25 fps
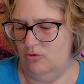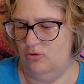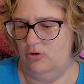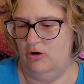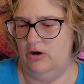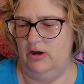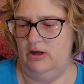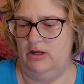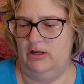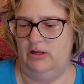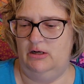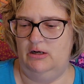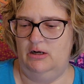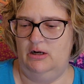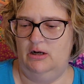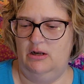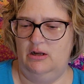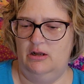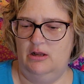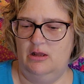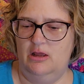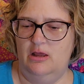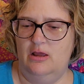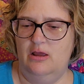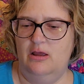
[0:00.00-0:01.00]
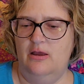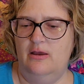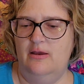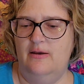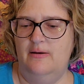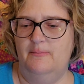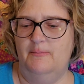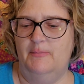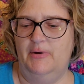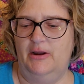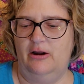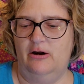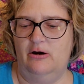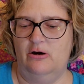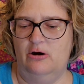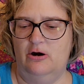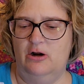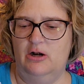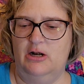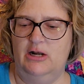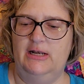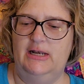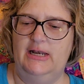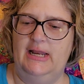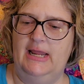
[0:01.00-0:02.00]
on my
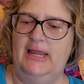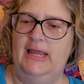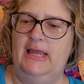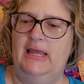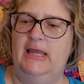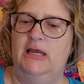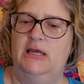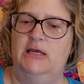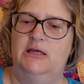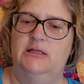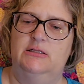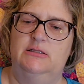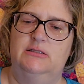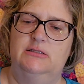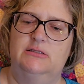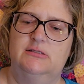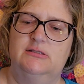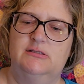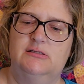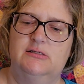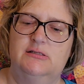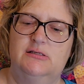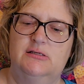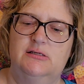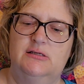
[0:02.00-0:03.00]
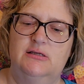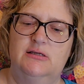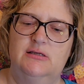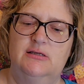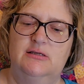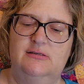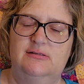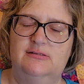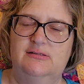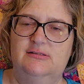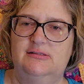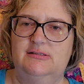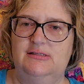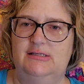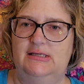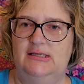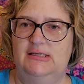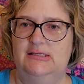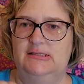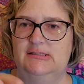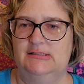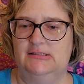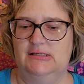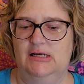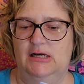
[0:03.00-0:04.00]
heart and hand
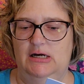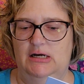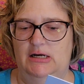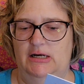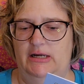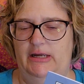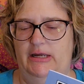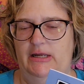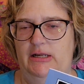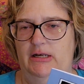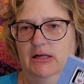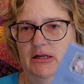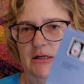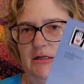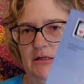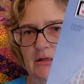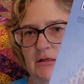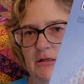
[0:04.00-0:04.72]
seaside